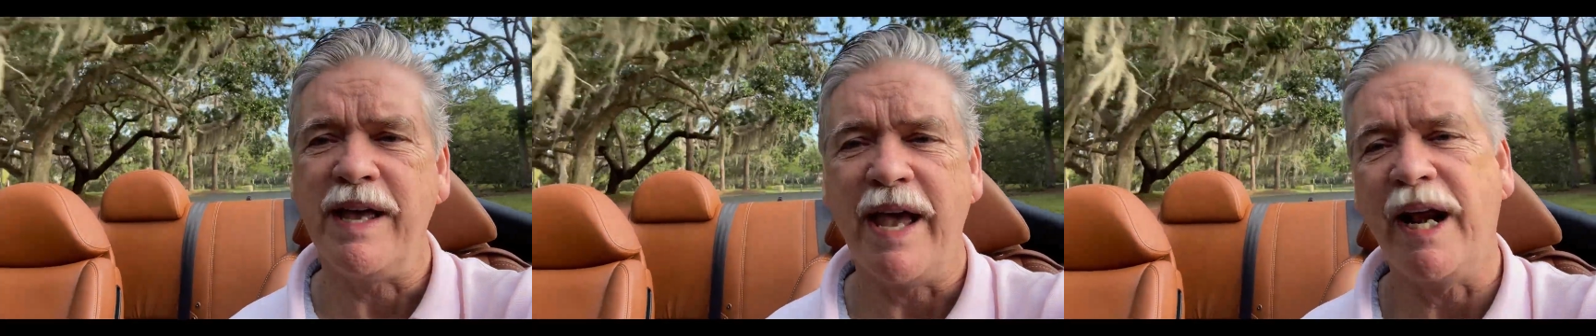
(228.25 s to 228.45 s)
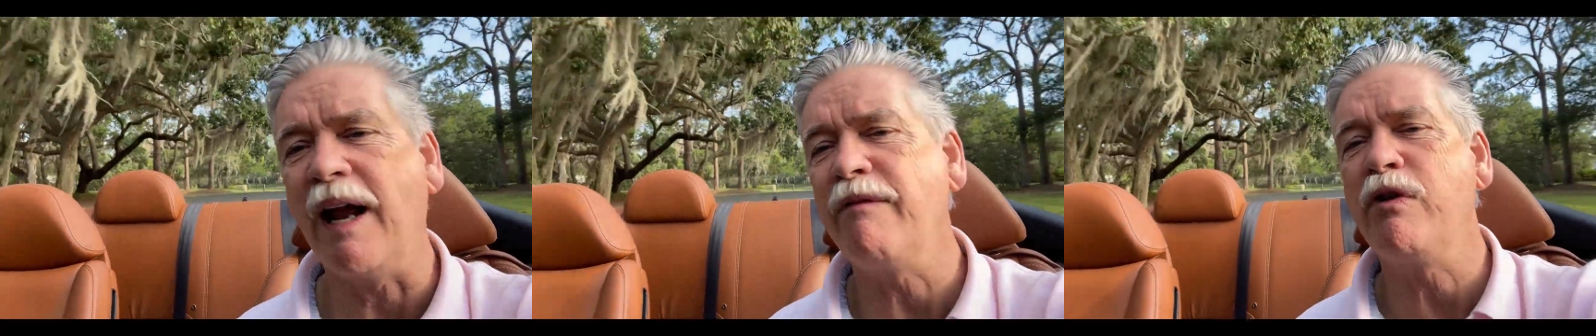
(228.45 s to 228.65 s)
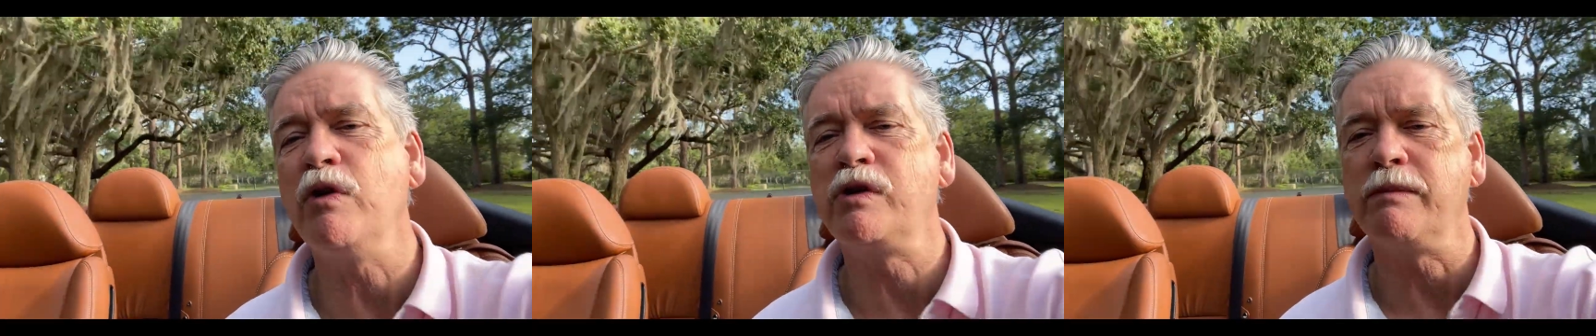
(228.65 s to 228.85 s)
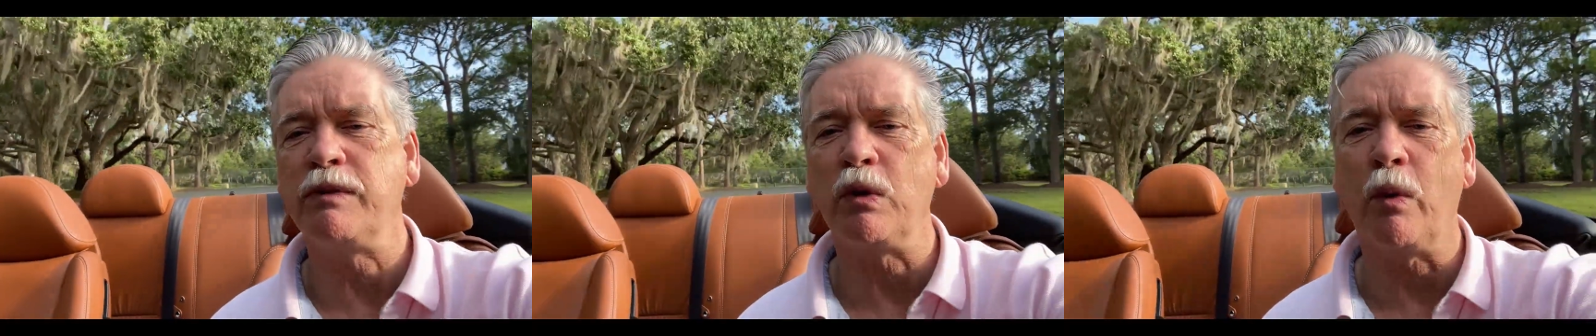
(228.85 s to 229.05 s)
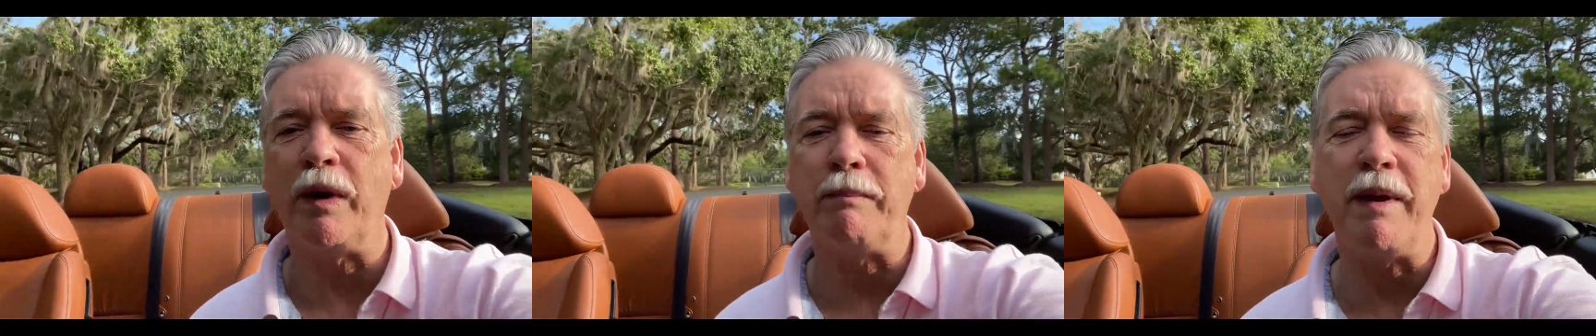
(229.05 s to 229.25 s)
And I've used them
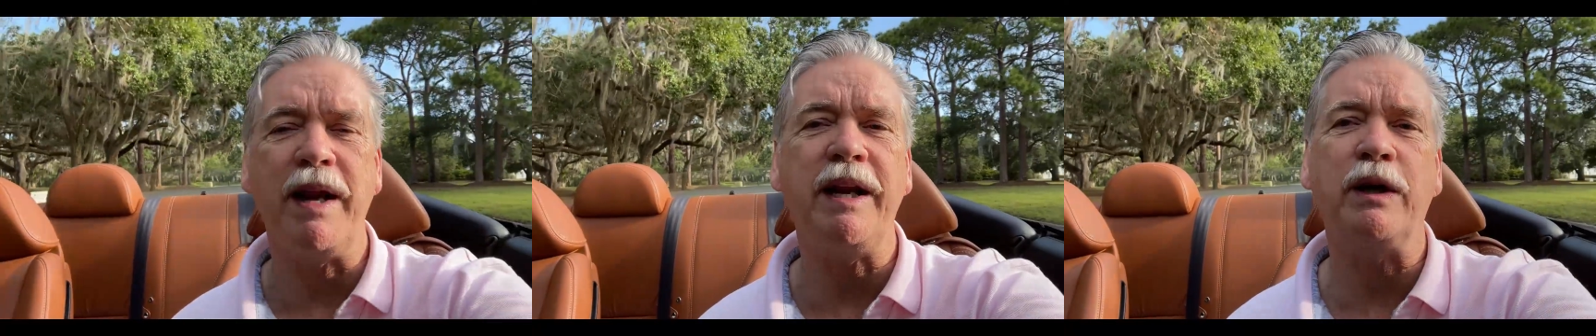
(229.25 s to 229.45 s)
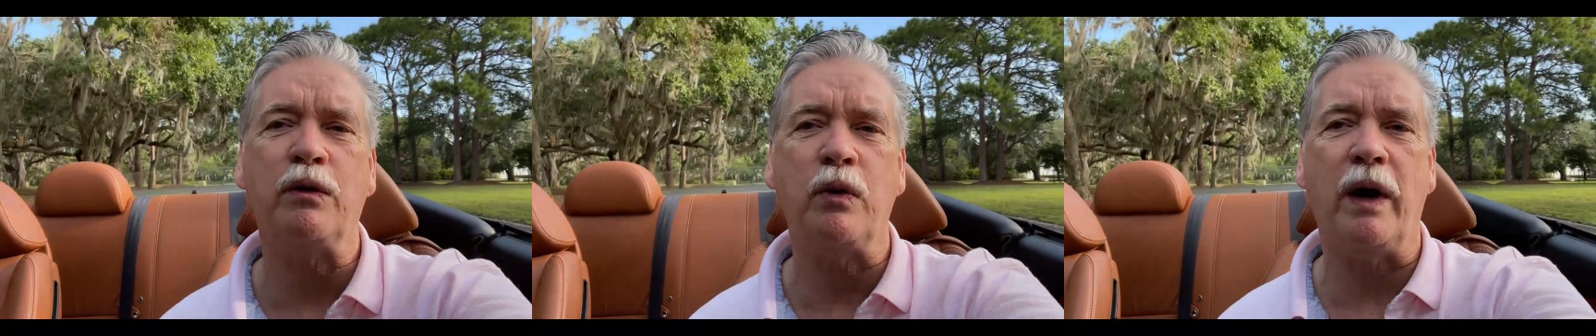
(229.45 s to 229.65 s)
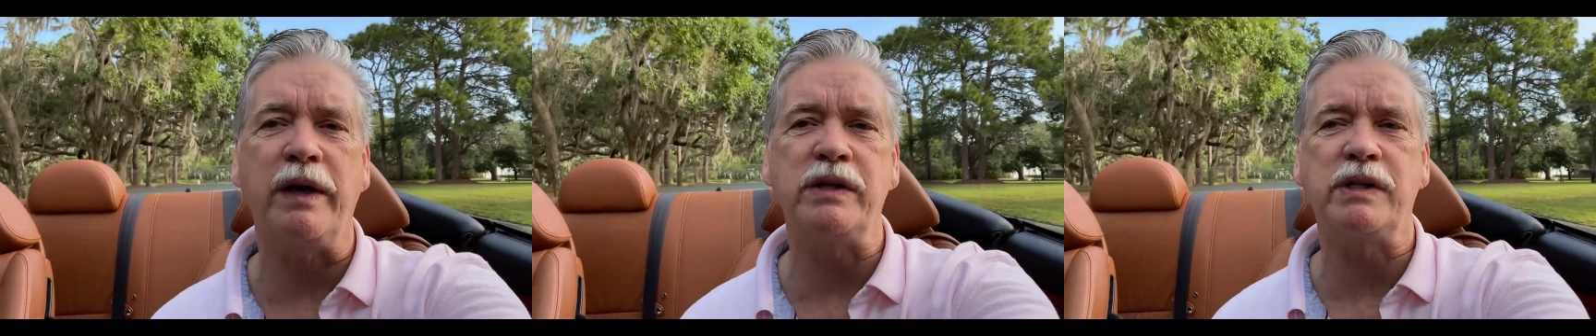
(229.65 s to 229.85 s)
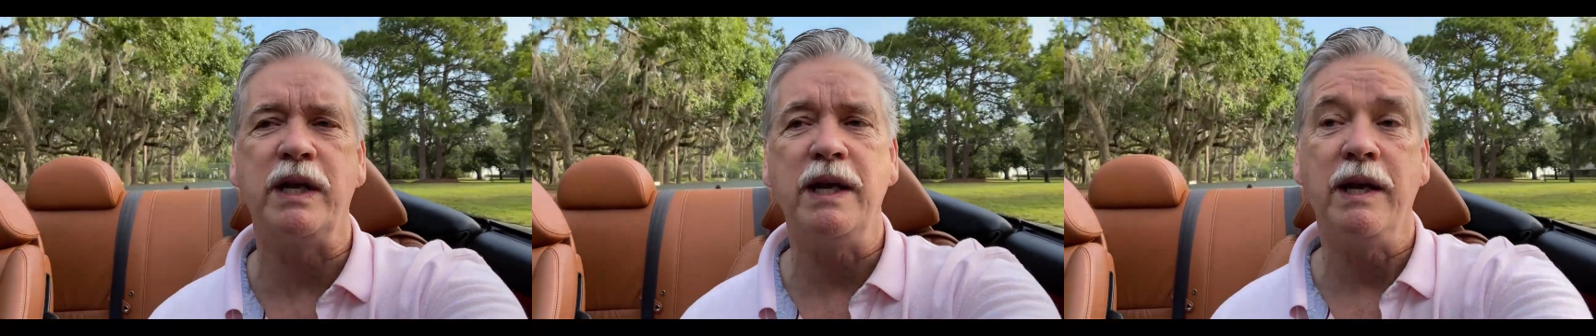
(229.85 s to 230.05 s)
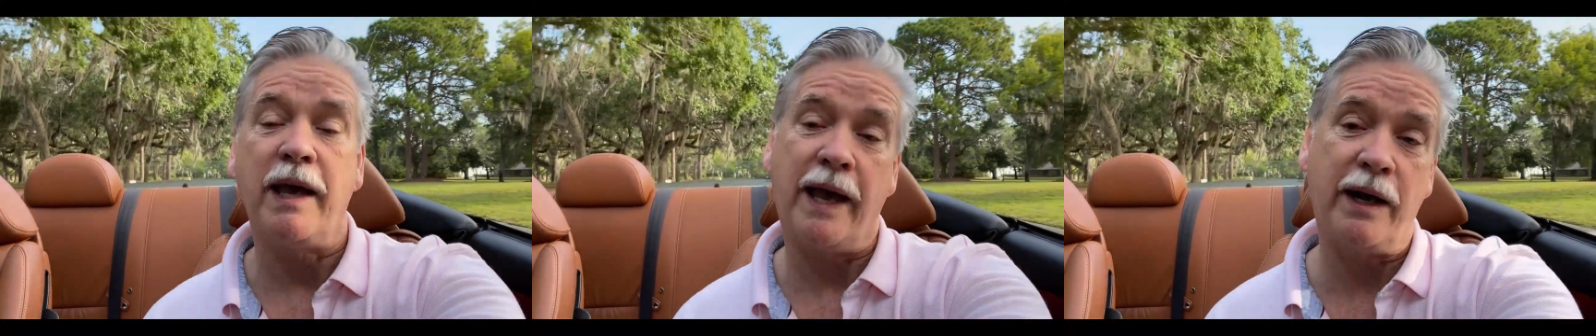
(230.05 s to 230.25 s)
to win many to Christ
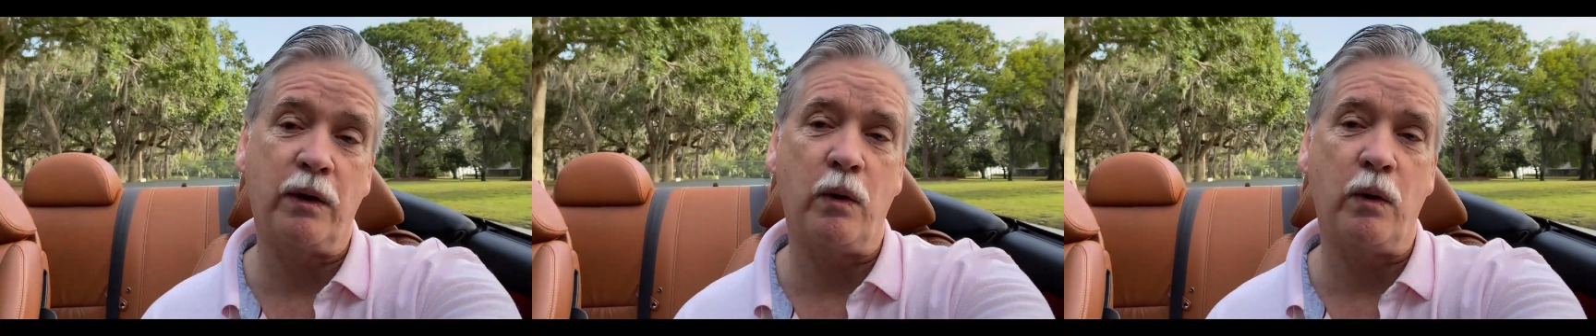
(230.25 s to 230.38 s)
and,